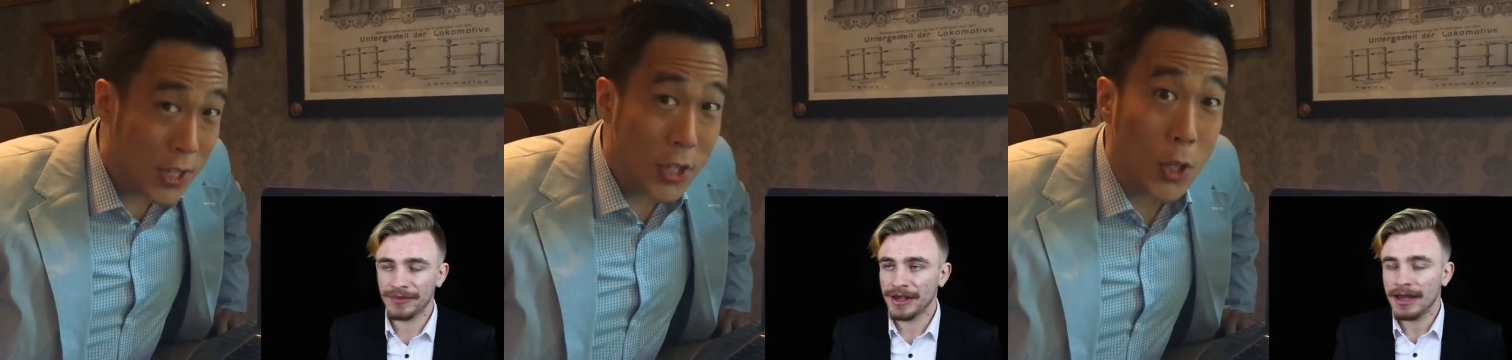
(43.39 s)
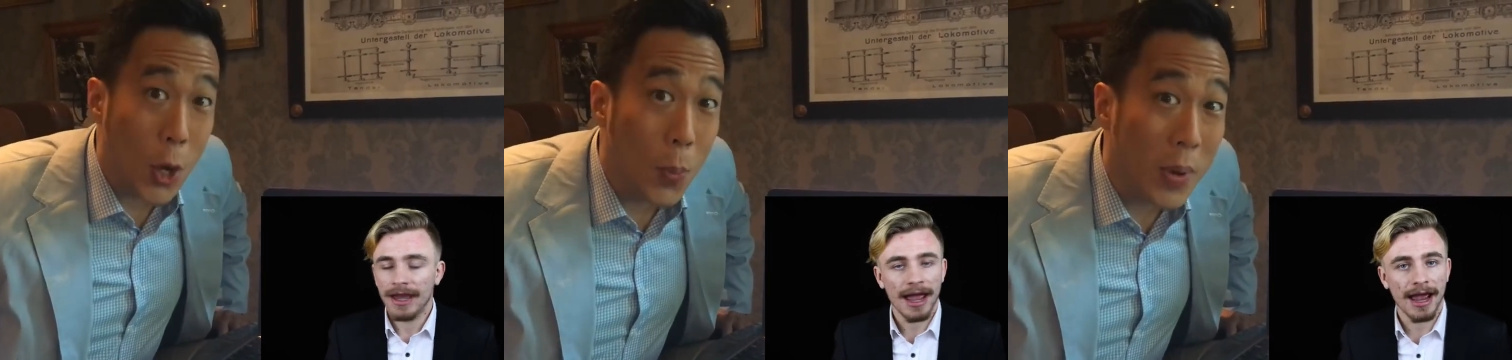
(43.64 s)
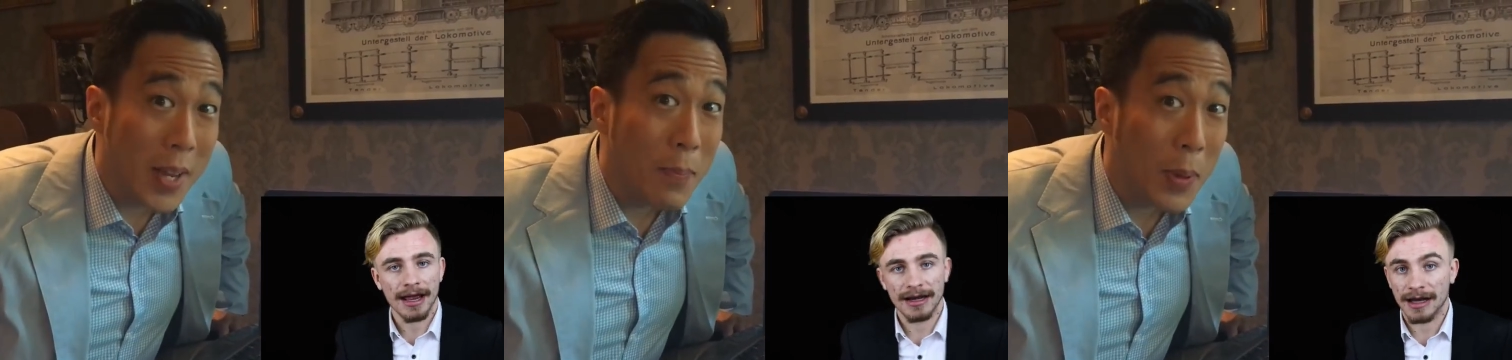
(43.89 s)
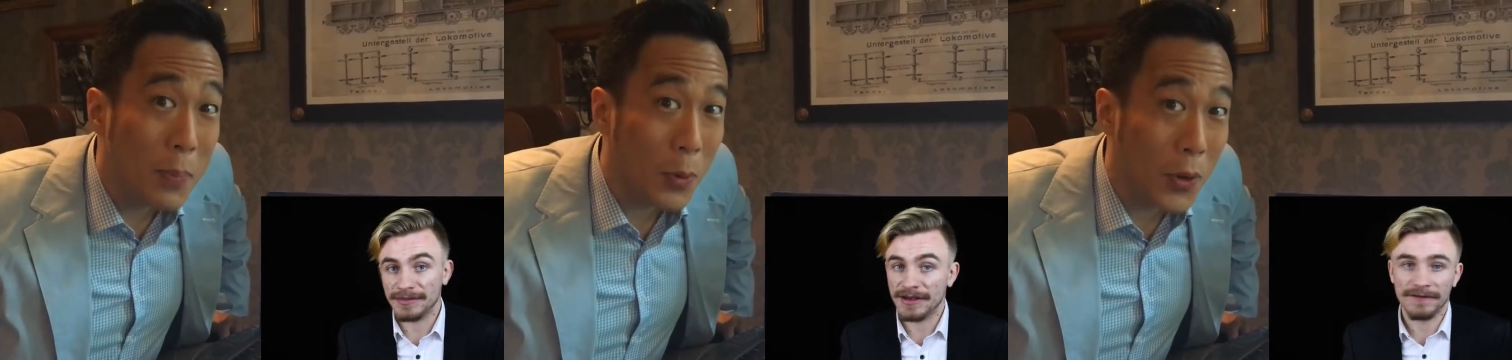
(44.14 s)
Speaker 1: So
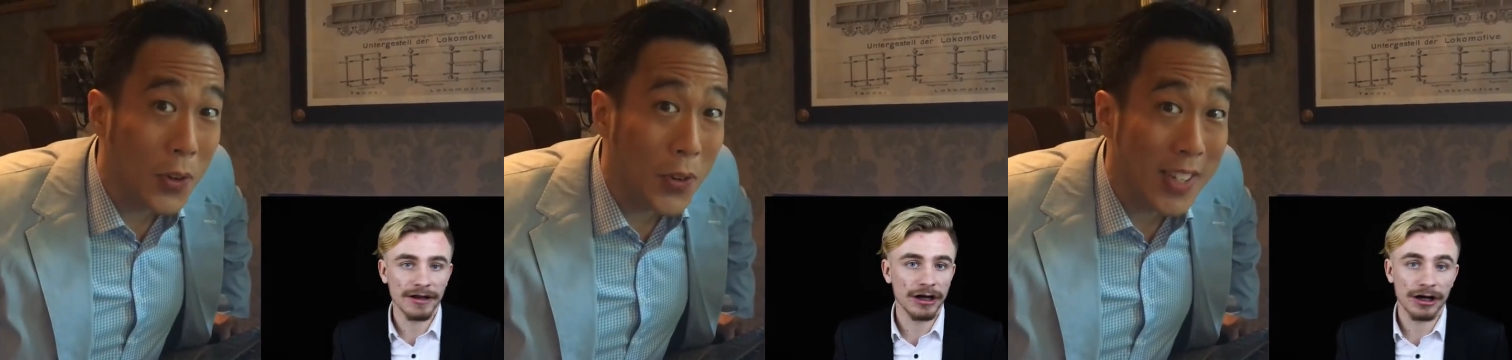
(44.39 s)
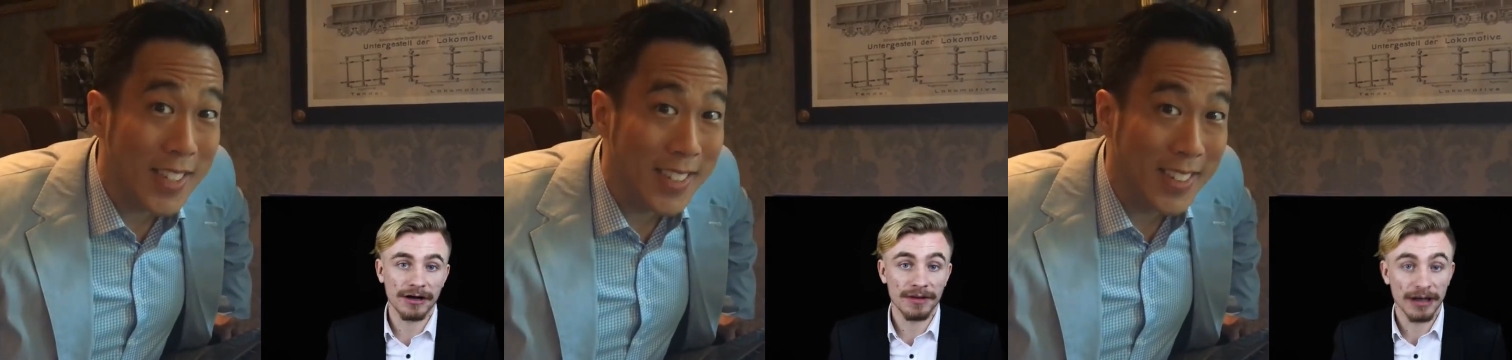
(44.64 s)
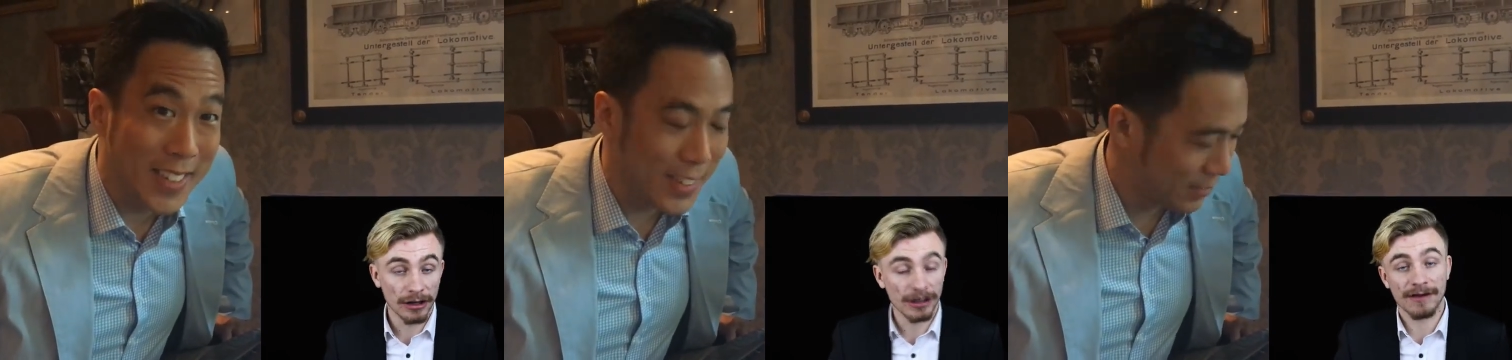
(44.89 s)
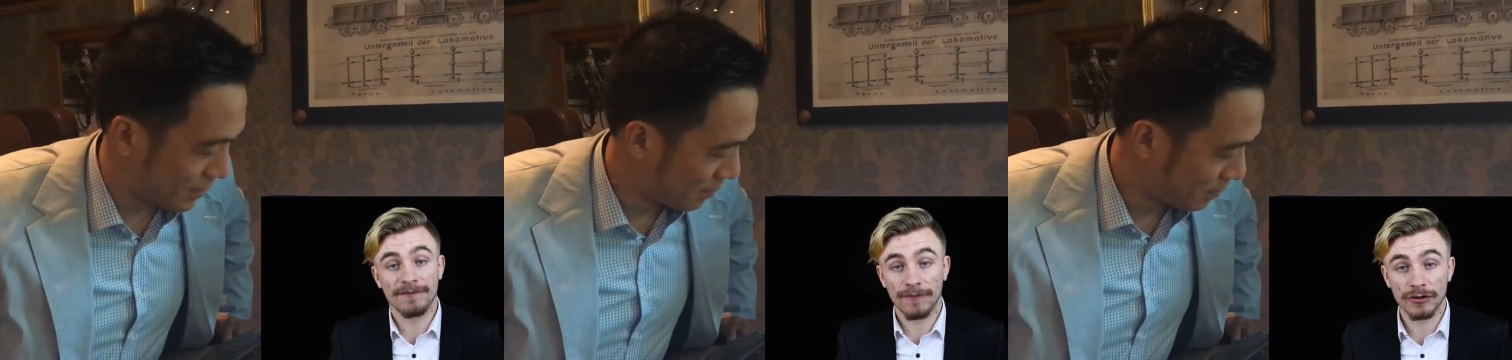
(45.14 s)
and I'm definitely going to be
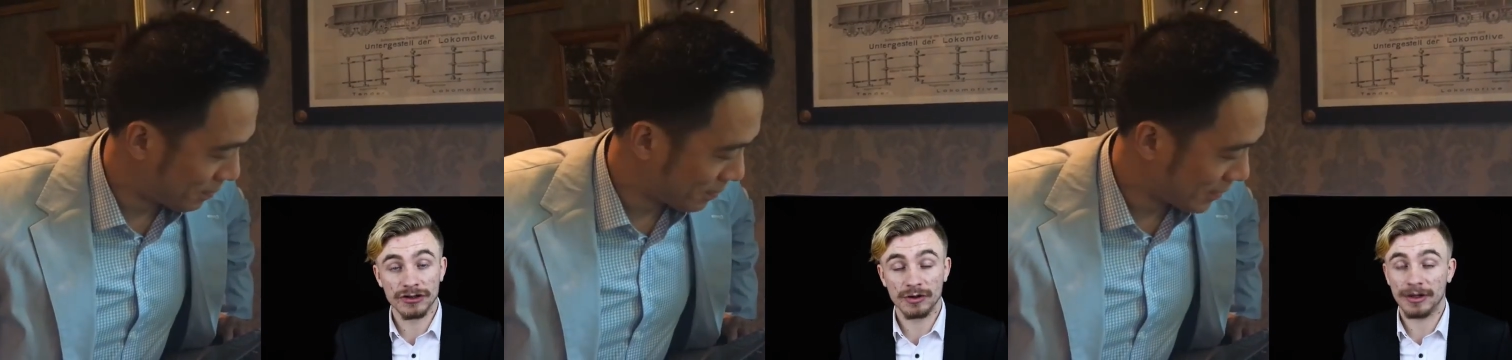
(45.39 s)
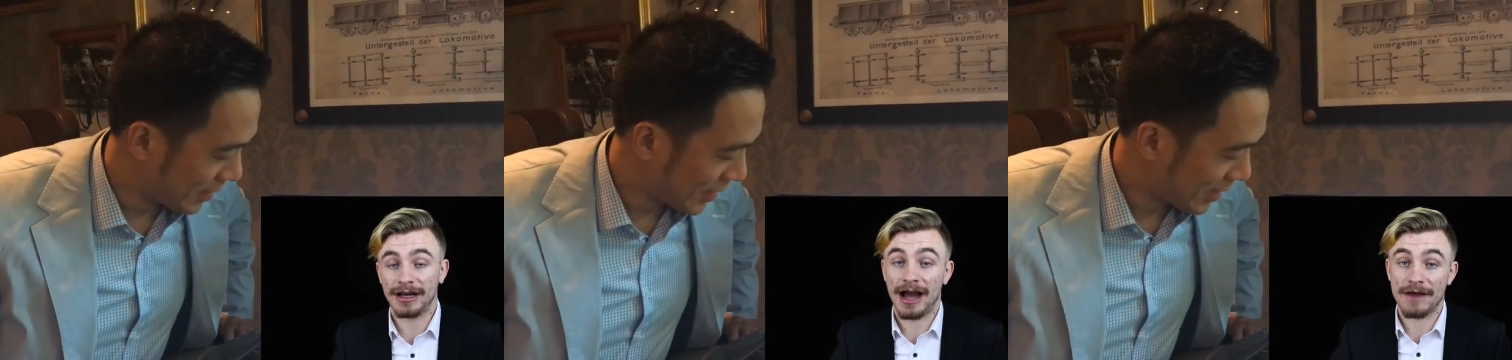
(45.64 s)
looking forward to it.